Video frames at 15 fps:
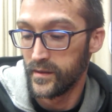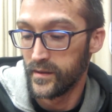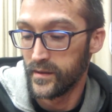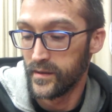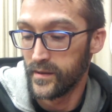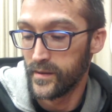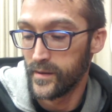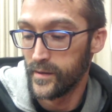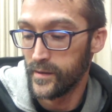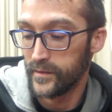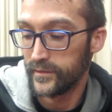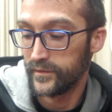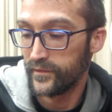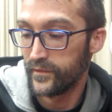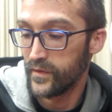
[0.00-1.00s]

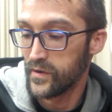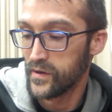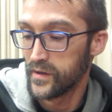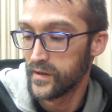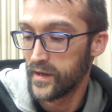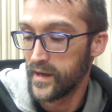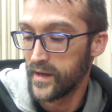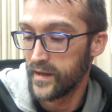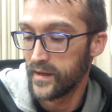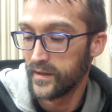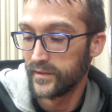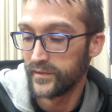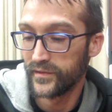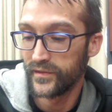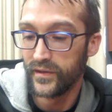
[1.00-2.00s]
As far
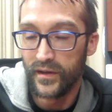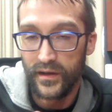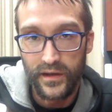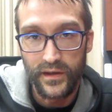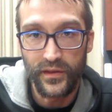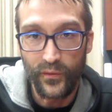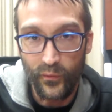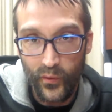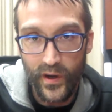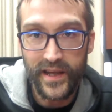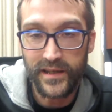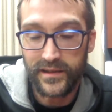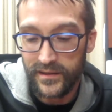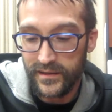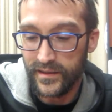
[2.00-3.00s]
as the
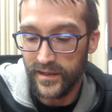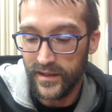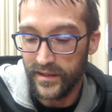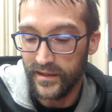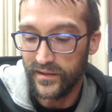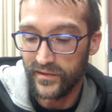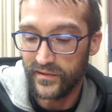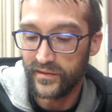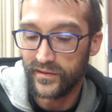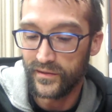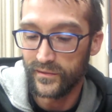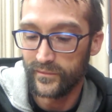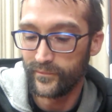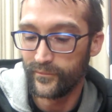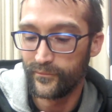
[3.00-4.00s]
weight, it is
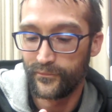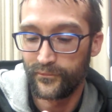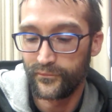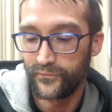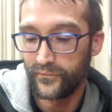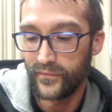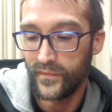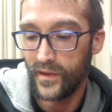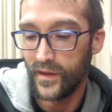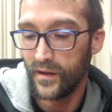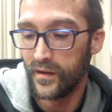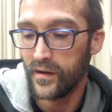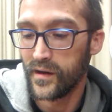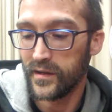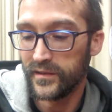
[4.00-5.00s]

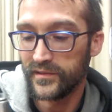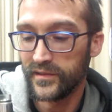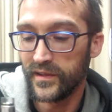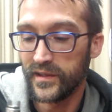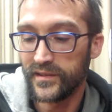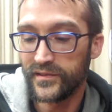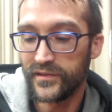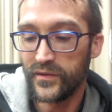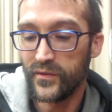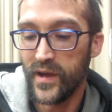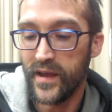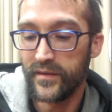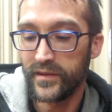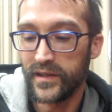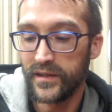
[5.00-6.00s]
honestly, it's too
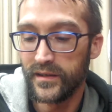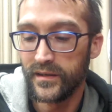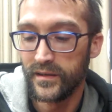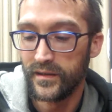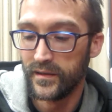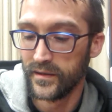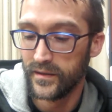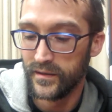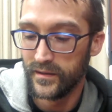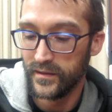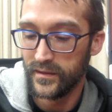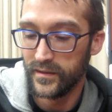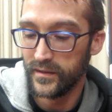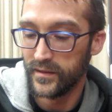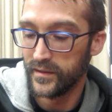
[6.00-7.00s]
heavy.
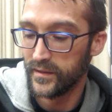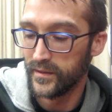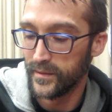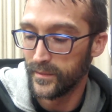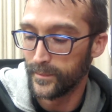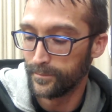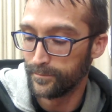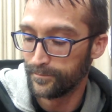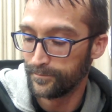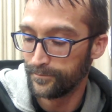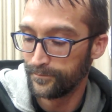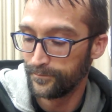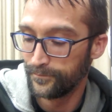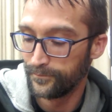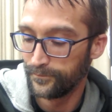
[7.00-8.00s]
Of
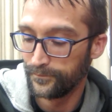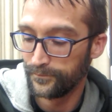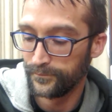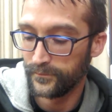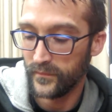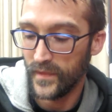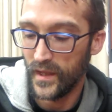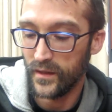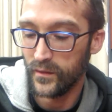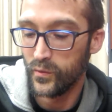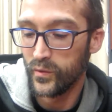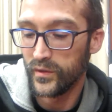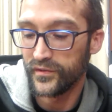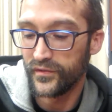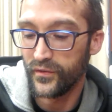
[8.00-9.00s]

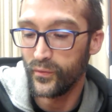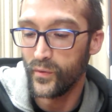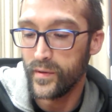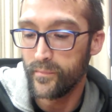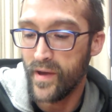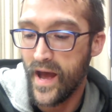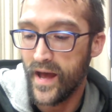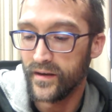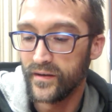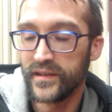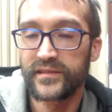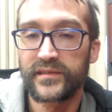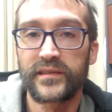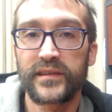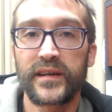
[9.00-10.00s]
course, 3
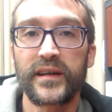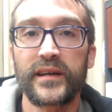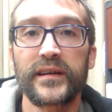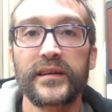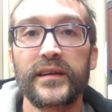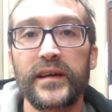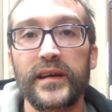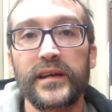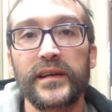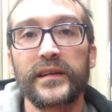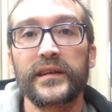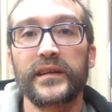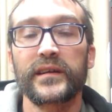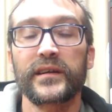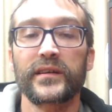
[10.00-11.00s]
batteries in there,
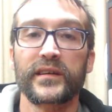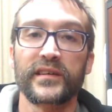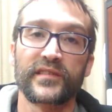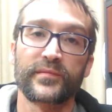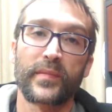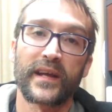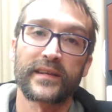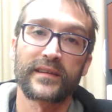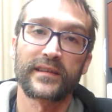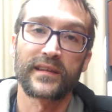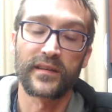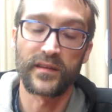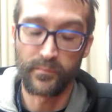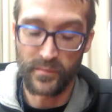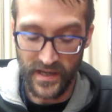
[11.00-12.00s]
you're gonna expect a
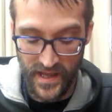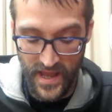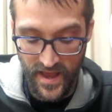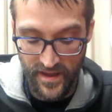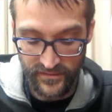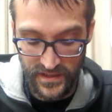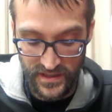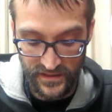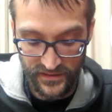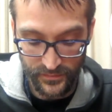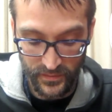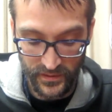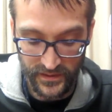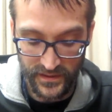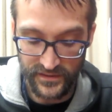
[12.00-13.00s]
little bit of heaviness,
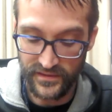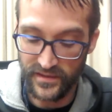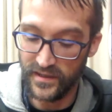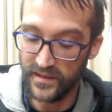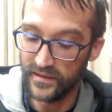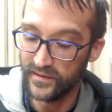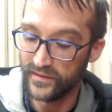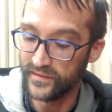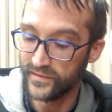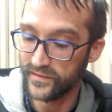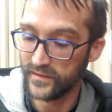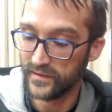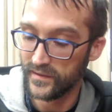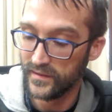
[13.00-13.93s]
but this thing is